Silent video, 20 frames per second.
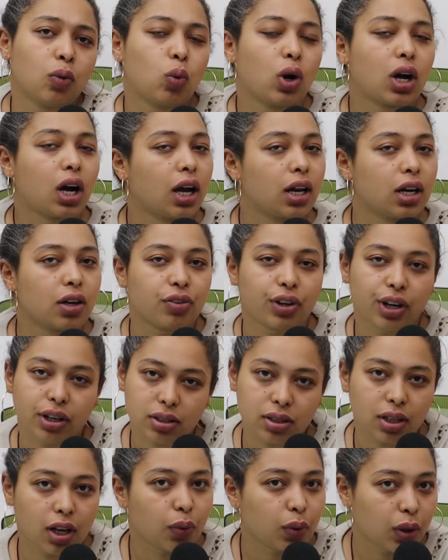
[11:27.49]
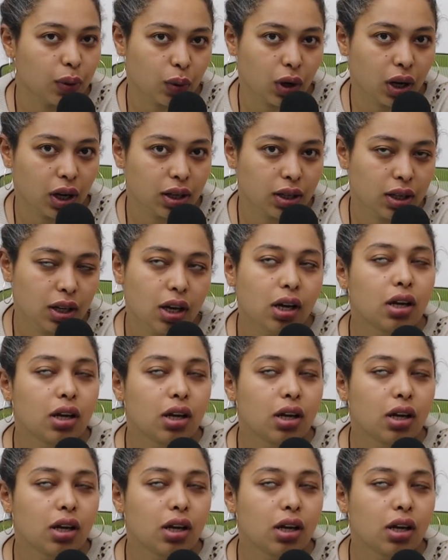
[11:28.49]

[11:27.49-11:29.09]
what kind of hairstyle we want.